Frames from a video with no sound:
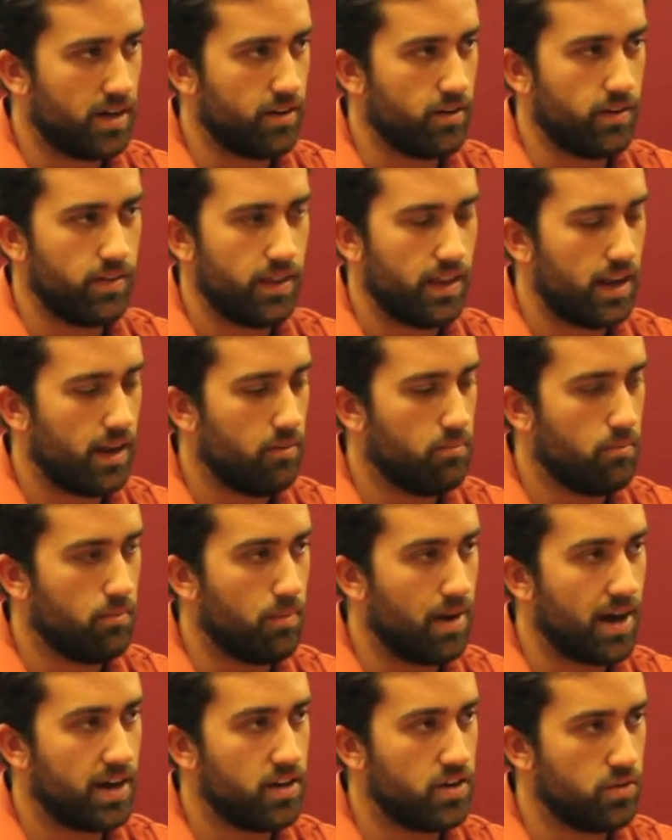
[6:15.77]
And my
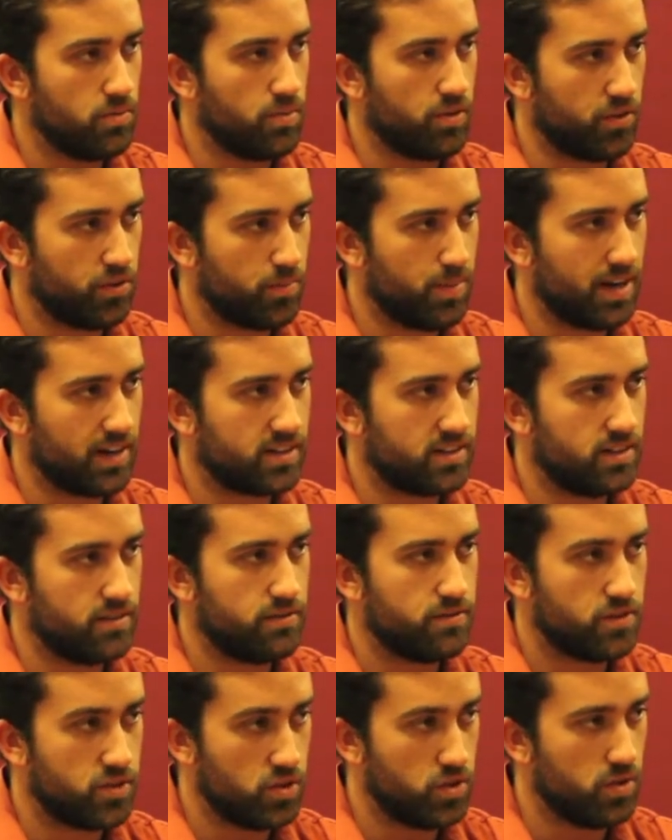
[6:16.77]
new perspective
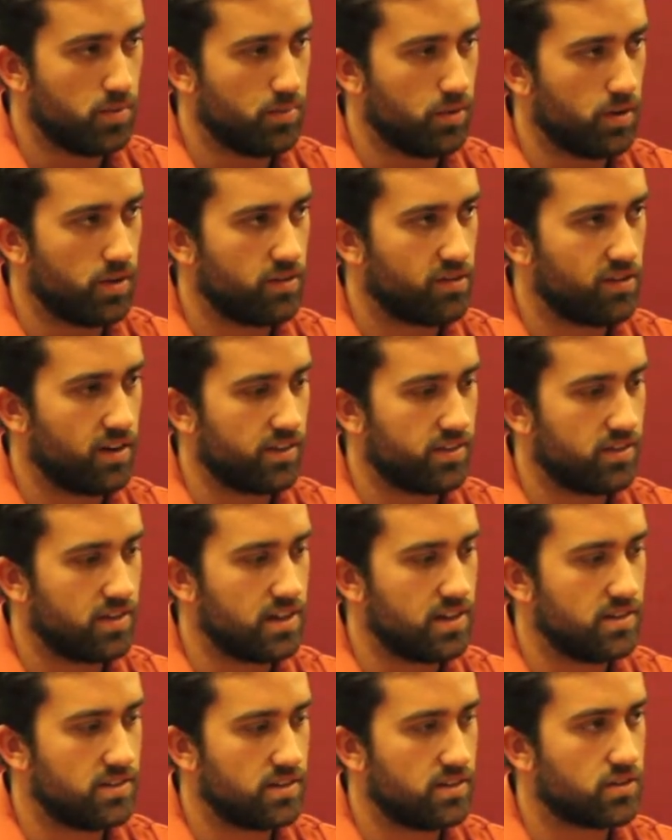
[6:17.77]
to the Board of
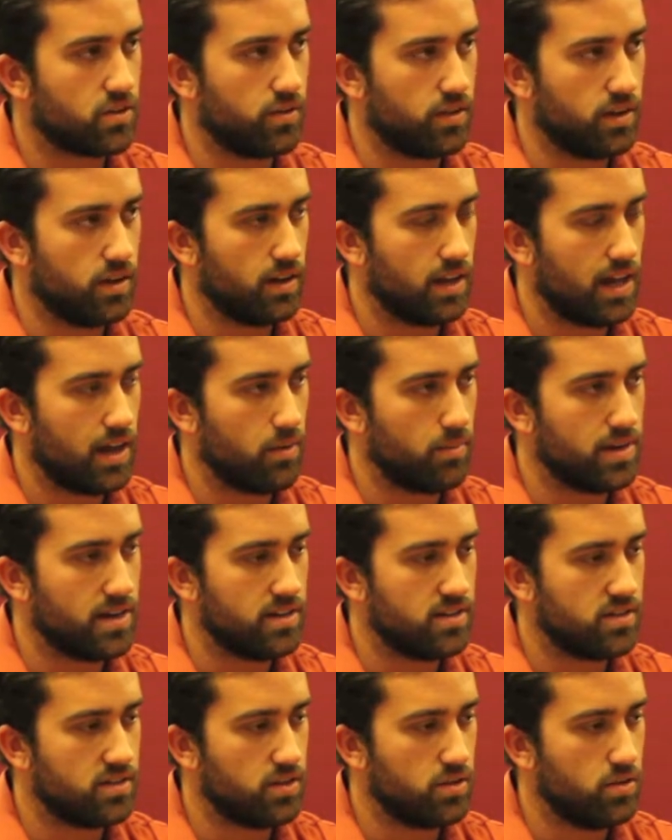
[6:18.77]
Trustees is going to allow me
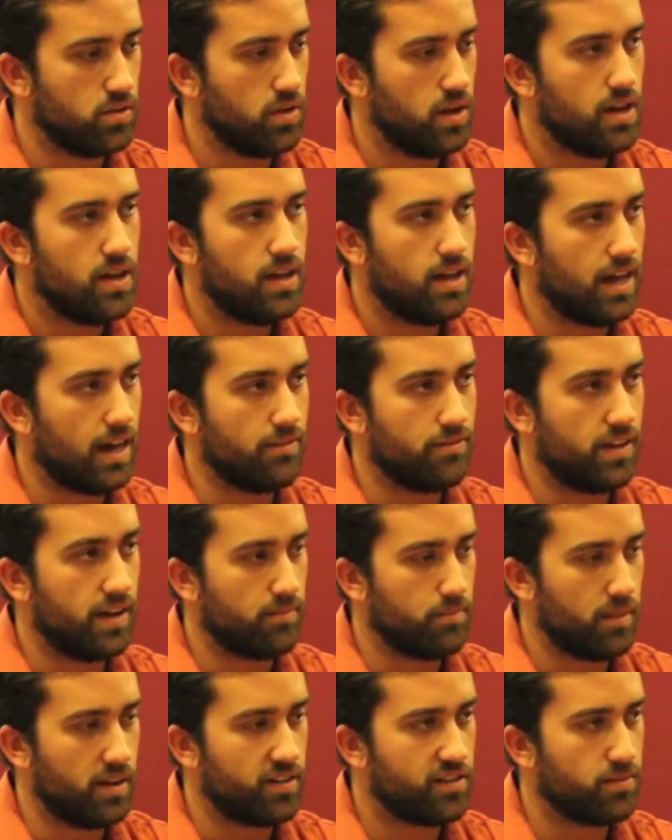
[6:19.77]
to have that
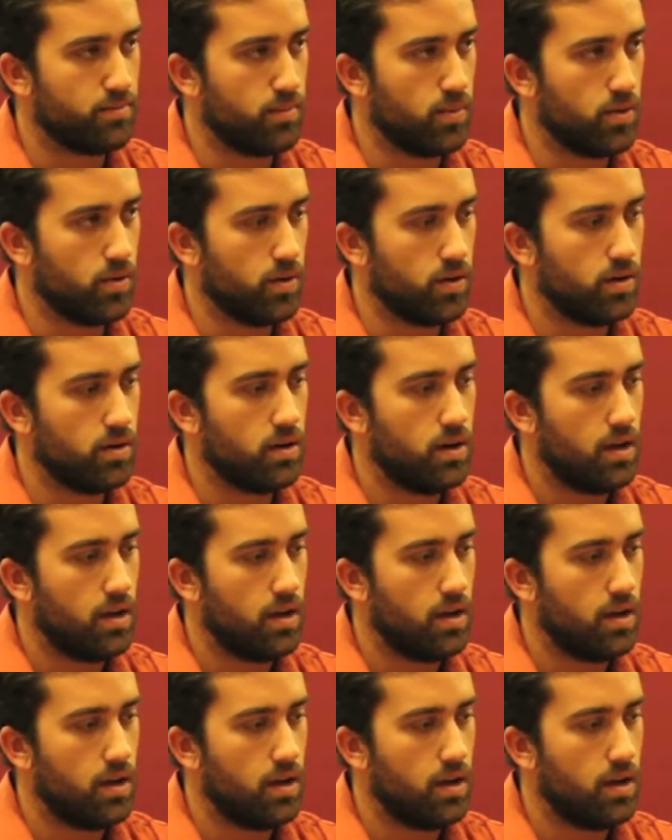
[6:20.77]
much more